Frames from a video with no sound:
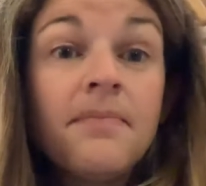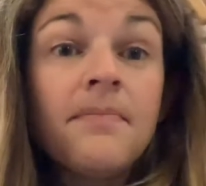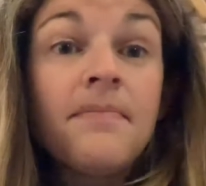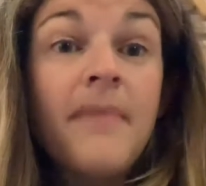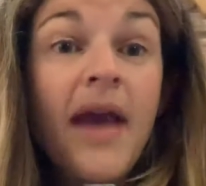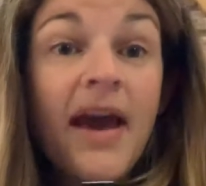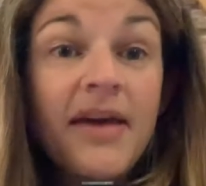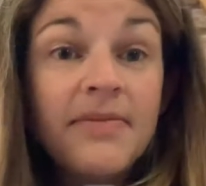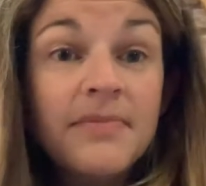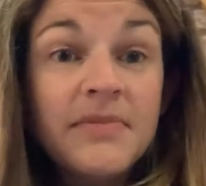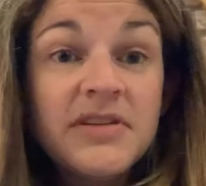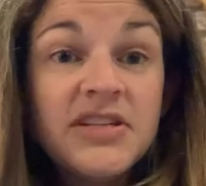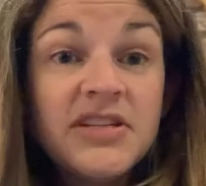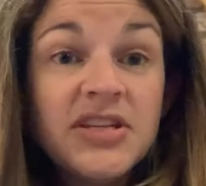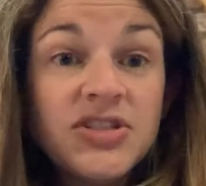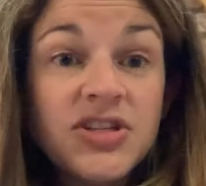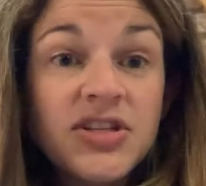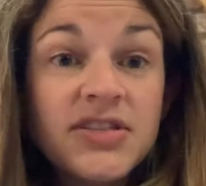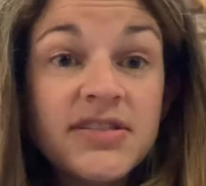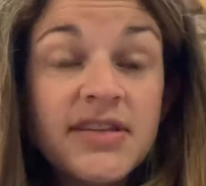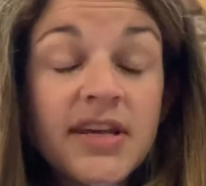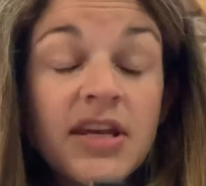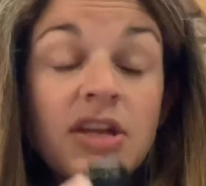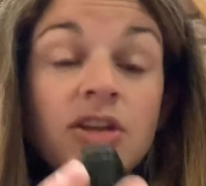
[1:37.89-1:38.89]

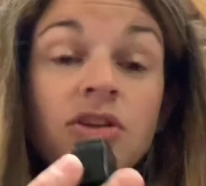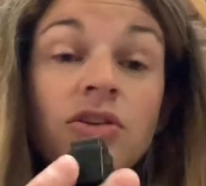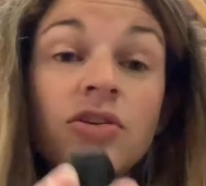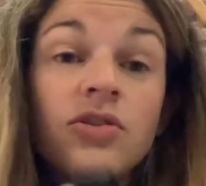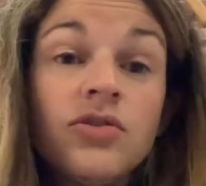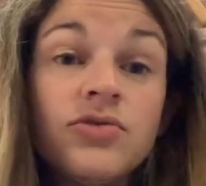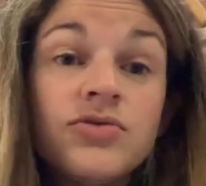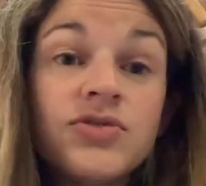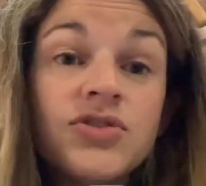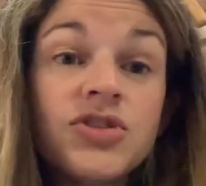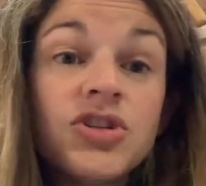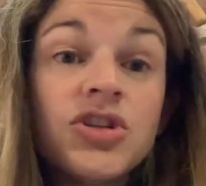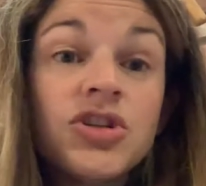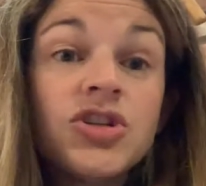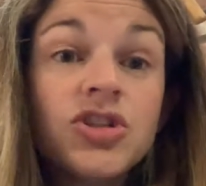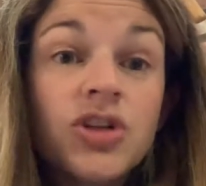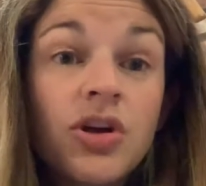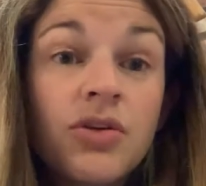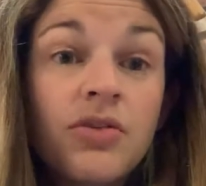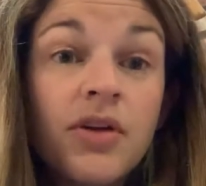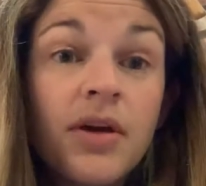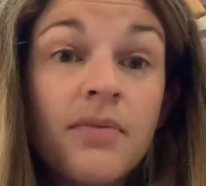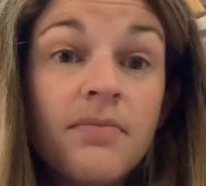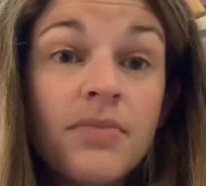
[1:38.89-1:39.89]
mathematicians can use to
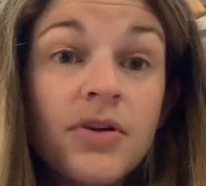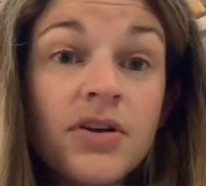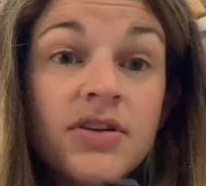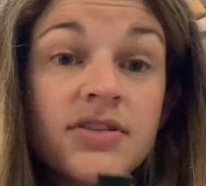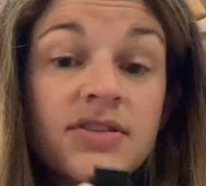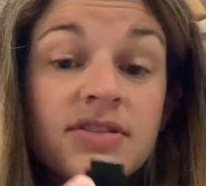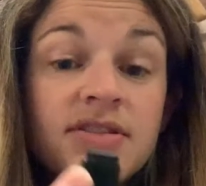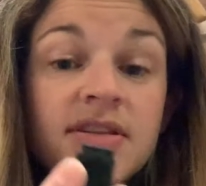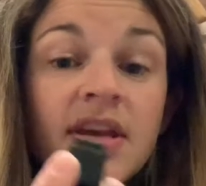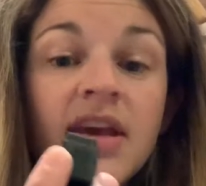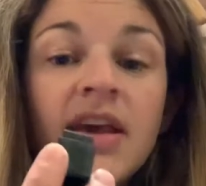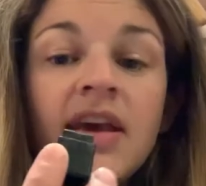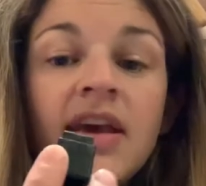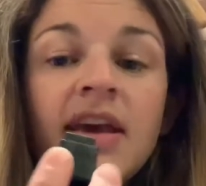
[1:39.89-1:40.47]
show numbers.